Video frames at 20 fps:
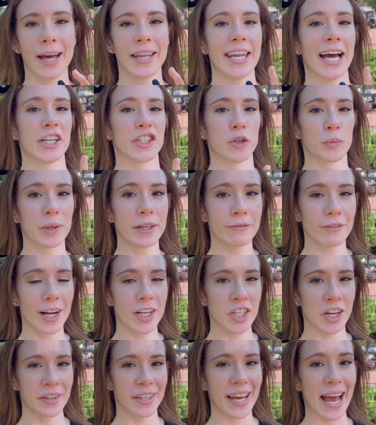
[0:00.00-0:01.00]
Now, to
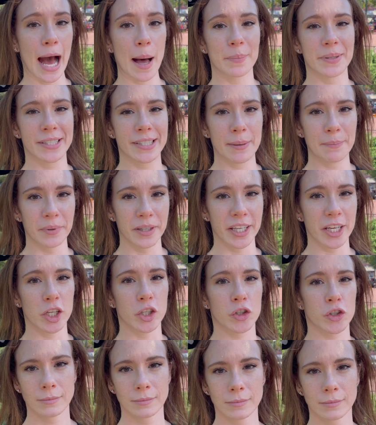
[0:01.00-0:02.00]
refresh on the app, simply
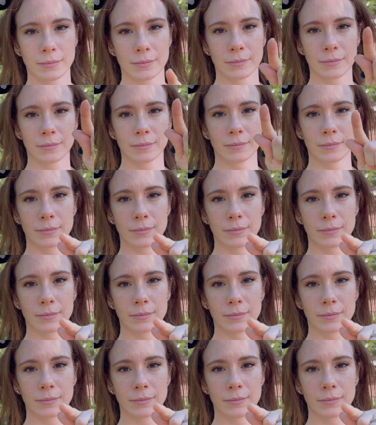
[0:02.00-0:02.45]
swipe